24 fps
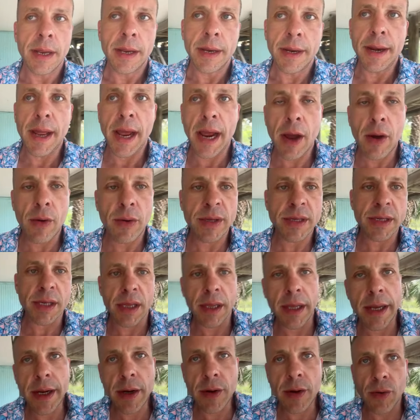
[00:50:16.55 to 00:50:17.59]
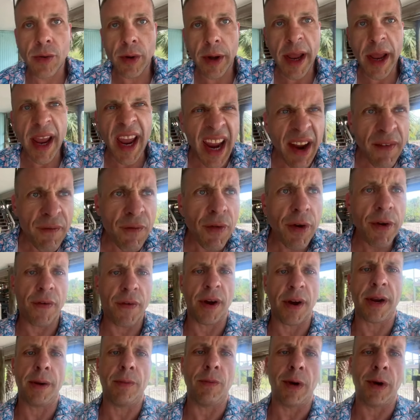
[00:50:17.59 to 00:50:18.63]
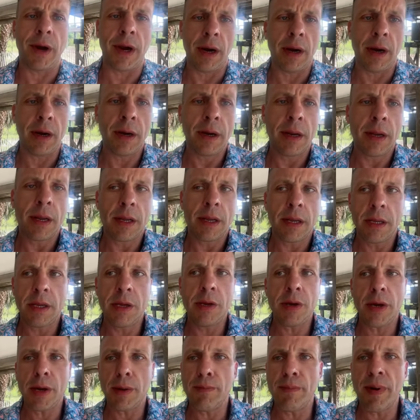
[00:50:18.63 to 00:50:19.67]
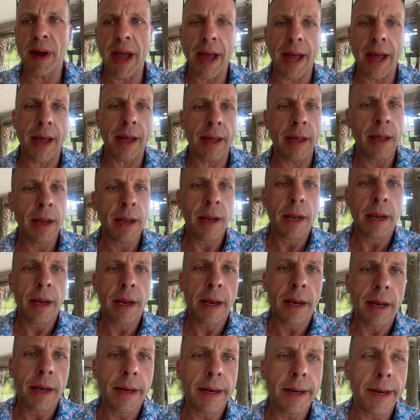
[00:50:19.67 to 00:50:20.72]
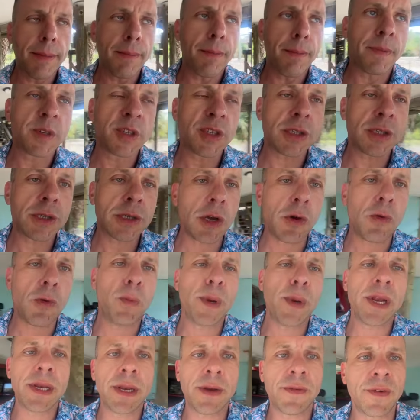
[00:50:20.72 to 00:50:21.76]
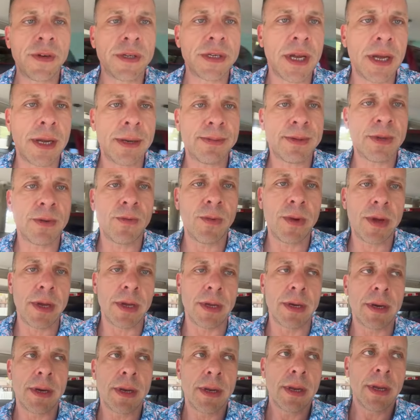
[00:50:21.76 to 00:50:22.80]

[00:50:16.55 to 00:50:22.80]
Now it's legal every fucking where. You can buy so many different types of weed.